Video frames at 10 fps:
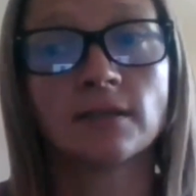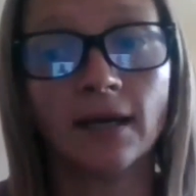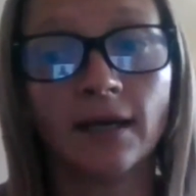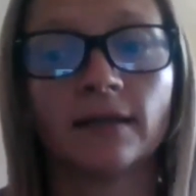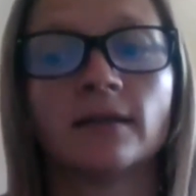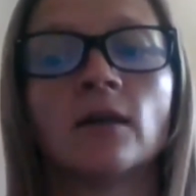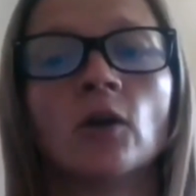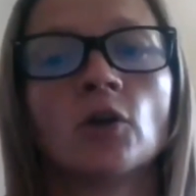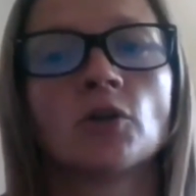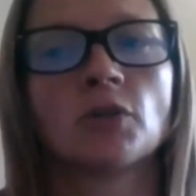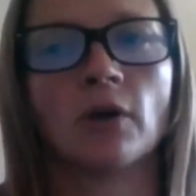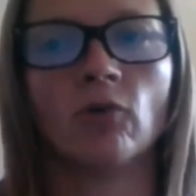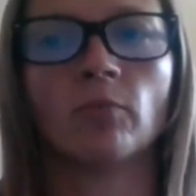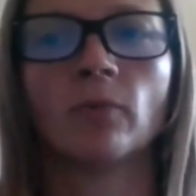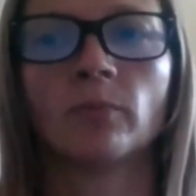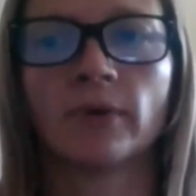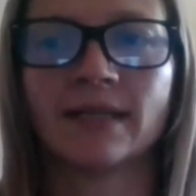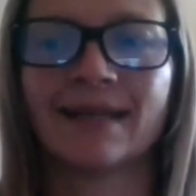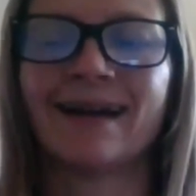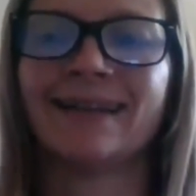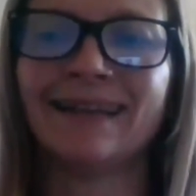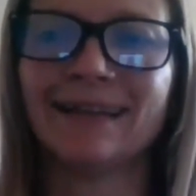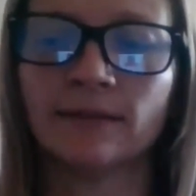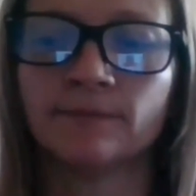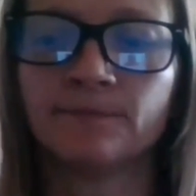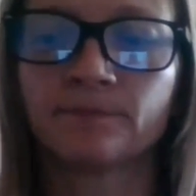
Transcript: diet to help bring that in.